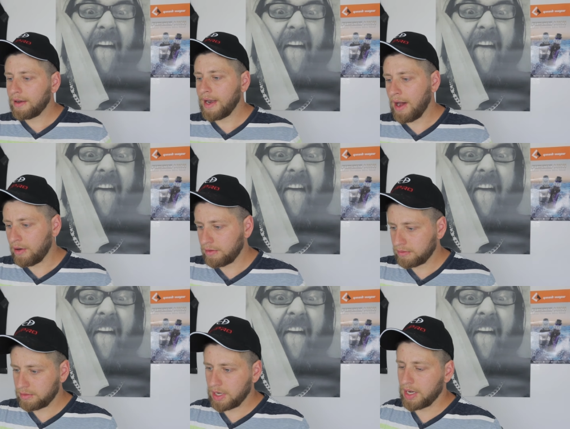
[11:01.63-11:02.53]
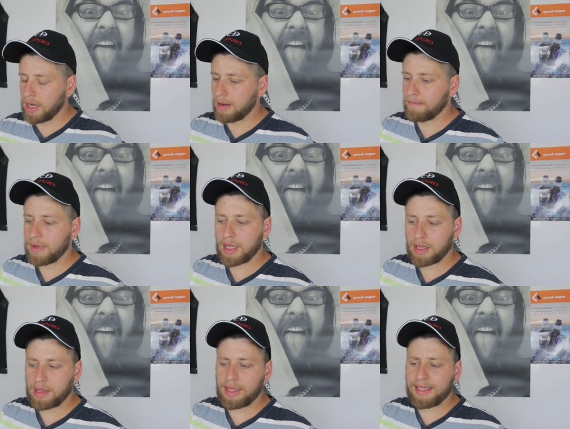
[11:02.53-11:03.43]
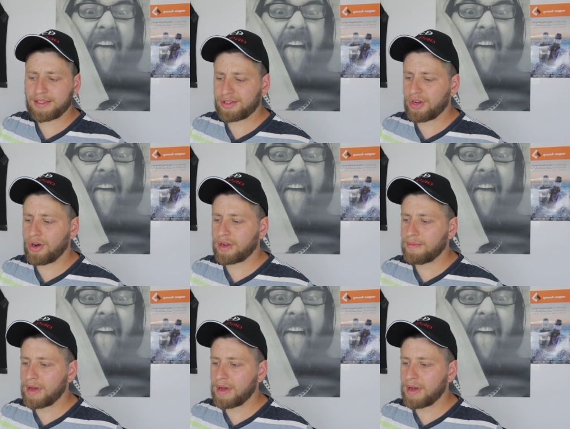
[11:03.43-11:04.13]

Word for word: Now, um, let's talk